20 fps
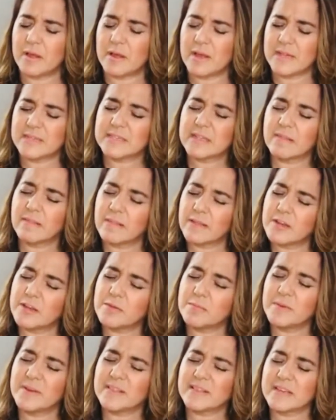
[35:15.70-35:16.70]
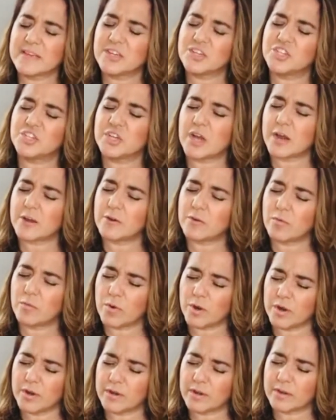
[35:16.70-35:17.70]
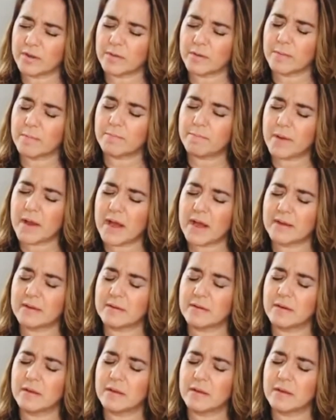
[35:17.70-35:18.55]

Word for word: It's a little bit like a shadow work, but